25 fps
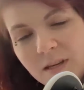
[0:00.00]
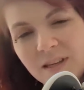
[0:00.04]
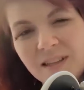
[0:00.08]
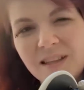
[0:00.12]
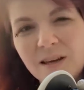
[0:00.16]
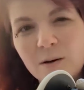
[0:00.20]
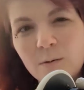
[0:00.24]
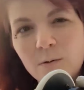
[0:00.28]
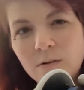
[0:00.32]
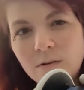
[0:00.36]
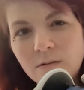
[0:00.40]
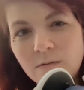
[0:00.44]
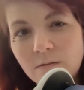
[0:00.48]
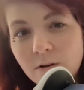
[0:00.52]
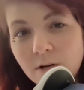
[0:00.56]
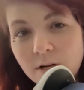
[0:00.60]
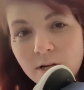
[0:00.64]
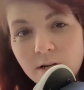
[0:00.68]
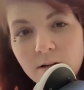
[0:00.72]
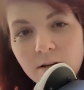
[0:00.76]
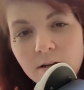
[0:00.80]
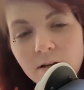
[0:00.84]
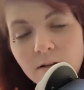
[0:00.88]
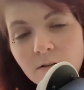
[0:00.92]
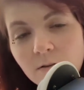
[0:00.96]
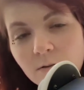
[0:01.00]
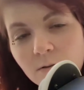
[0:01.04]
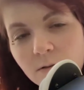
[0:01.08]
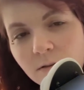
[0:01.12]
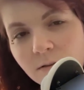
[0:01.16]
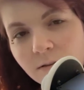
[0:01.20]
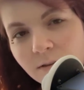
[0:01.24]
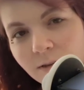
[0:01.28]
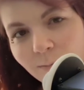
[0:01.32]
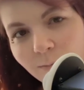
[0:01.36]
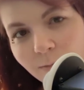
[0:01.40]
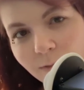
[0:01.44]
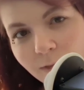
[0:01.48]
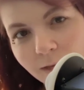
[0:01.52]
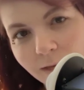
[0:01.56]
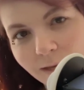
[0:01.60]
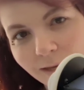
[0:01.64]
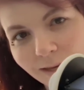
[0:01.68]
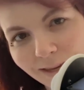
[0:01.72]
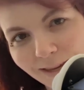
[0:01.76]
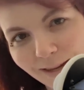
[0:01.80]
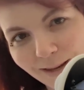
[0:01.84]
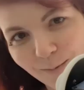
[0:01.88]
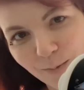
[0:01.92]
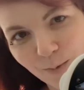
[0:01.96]
That wasn't very good. I'll do the same thing
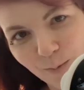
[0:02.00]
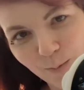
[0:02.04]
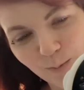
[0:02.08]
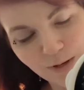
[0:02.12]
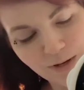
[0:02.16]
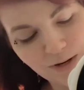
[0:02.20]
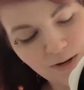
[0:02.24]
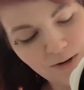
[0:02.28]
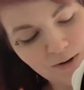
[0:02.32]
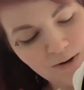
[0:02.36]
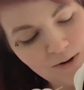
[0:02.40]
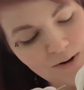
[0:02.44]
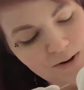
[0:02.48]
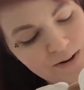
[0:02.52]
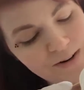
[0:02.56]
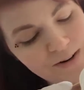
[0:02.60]
again, but better.